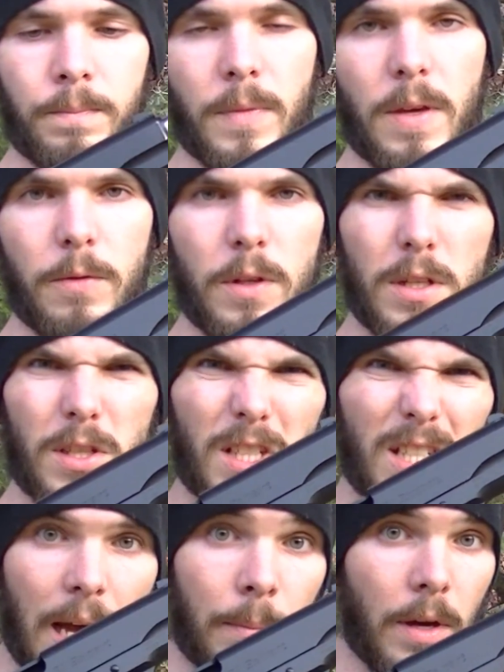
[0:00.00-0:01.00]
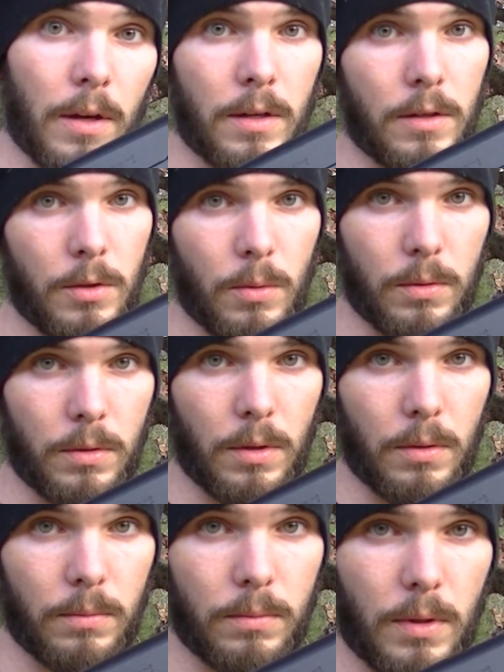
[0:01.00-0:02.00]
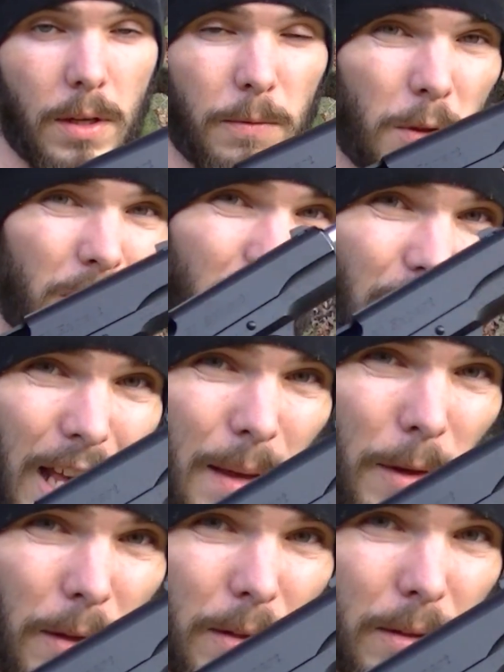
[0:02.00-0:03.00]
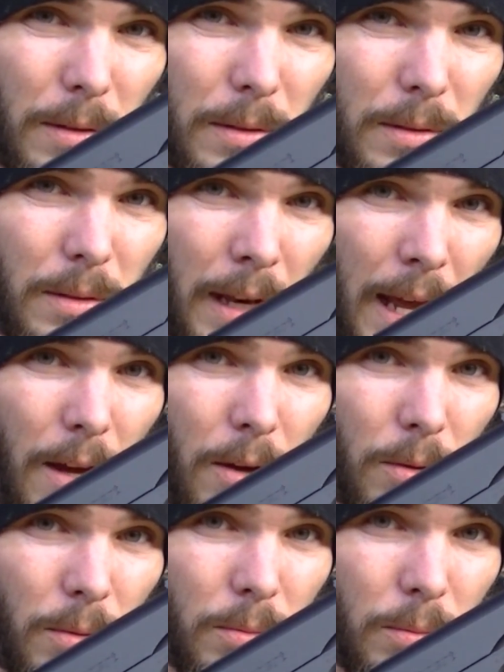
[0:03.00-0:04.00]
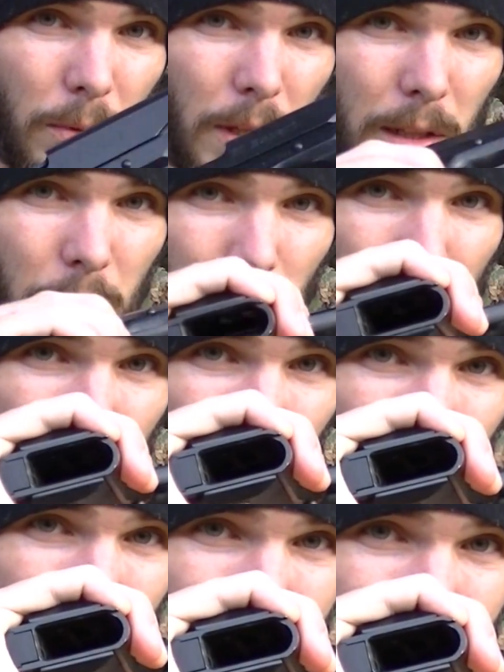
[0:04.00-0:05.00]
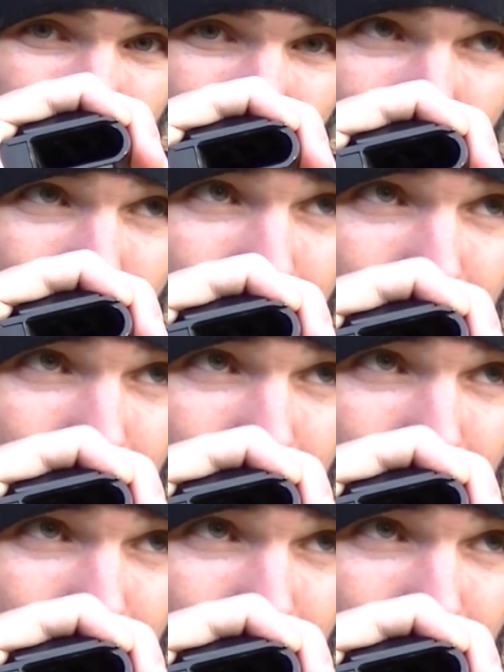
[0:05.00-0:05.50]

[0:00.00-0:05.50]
if you just, I'm not gonna do it though. If you slam it now, without there being a magazine in it,